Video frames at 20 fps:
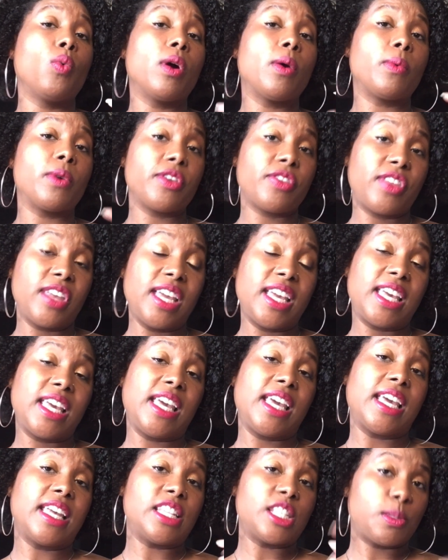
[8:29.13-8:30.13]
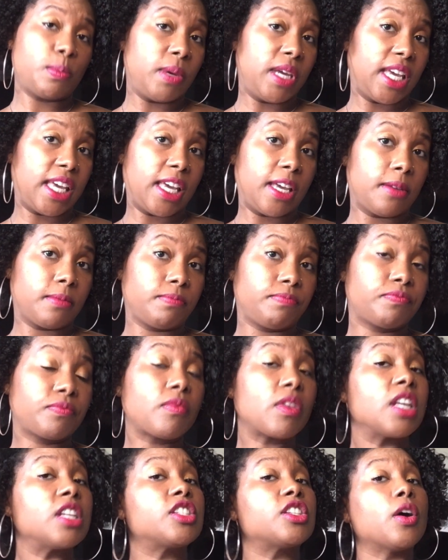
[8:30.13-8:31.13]
we're thinking and speaking.
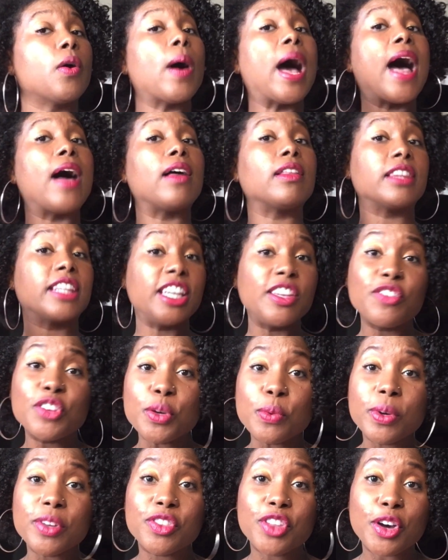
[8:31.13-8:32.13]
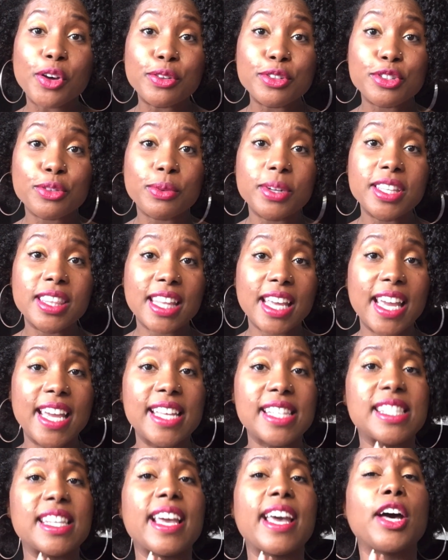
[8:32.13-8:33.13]
So I'll leave you with those 3
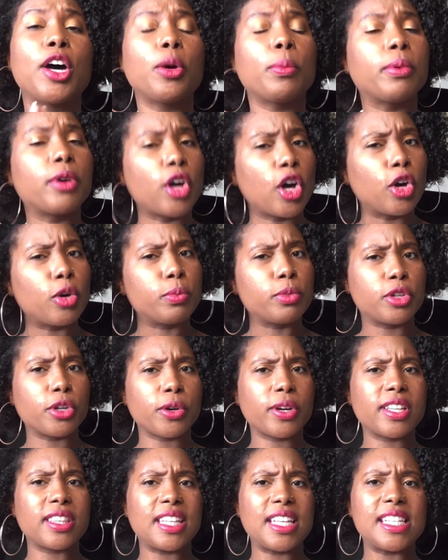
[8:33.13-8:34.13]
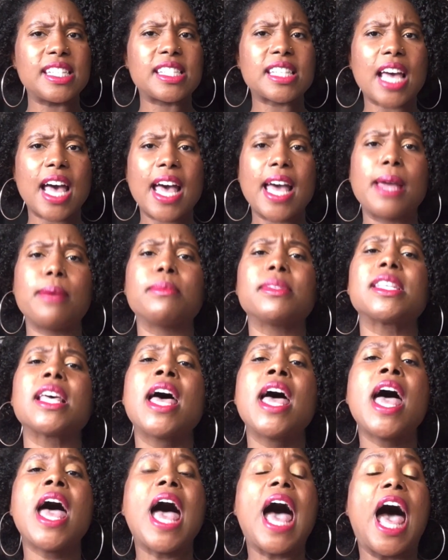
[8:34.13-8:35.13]
things to help cope during these times.
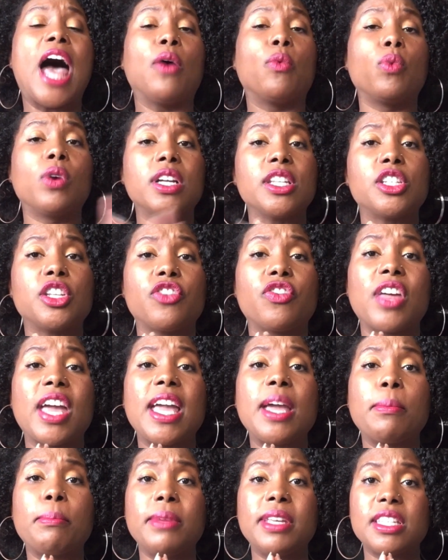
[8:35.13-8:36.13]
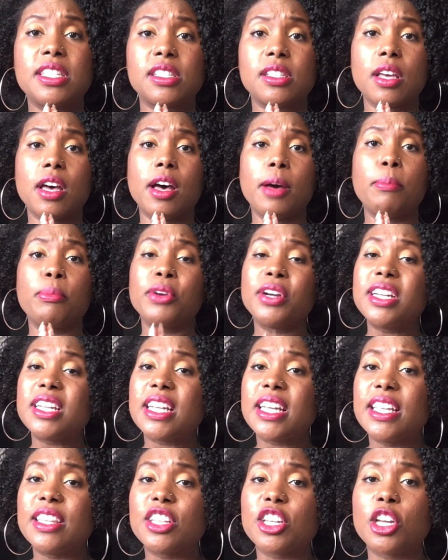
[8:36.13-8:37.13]
I want to thank Miss
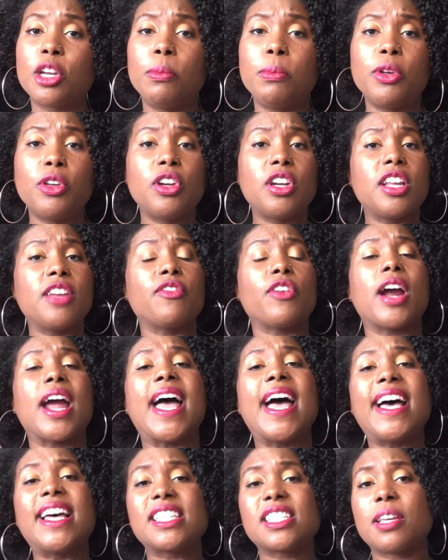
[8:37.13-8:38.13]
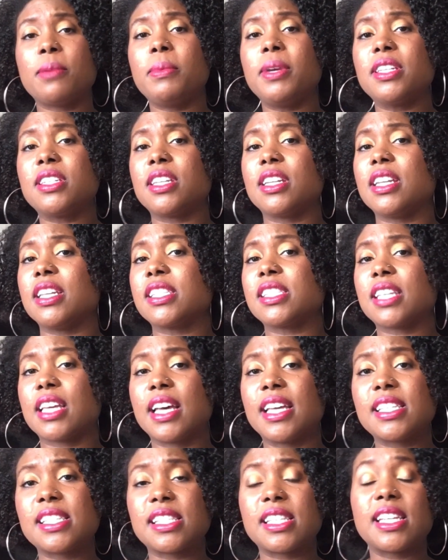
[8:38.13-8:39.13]
Brenda in the community for asking me to
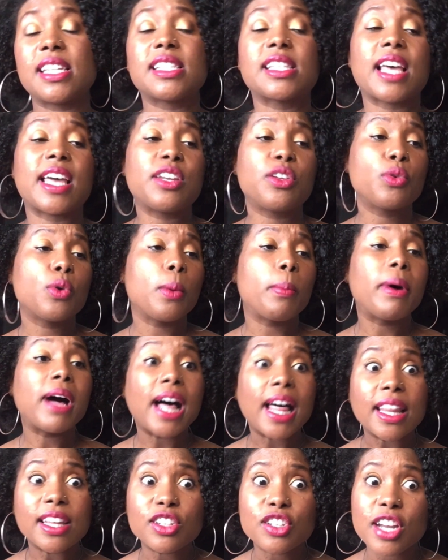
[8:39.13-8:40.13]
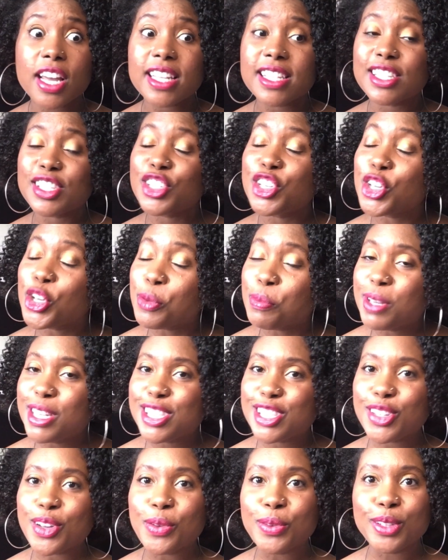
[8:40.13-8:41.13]
discuss this. I do apologize it took me
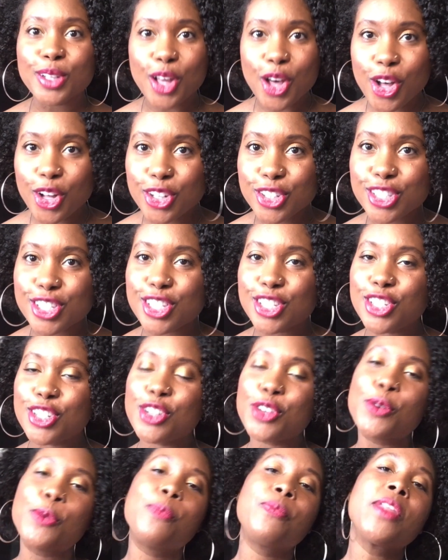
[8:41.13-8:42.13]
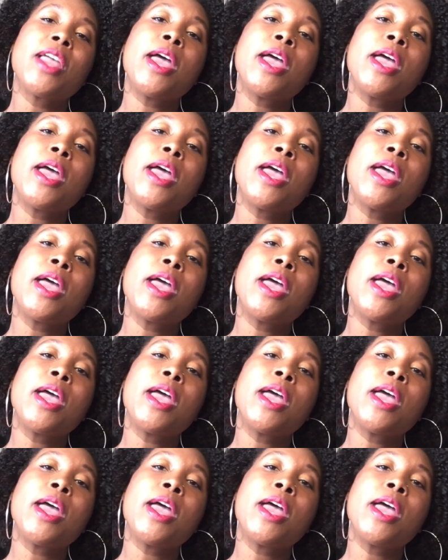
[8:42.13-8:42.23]
so long to do.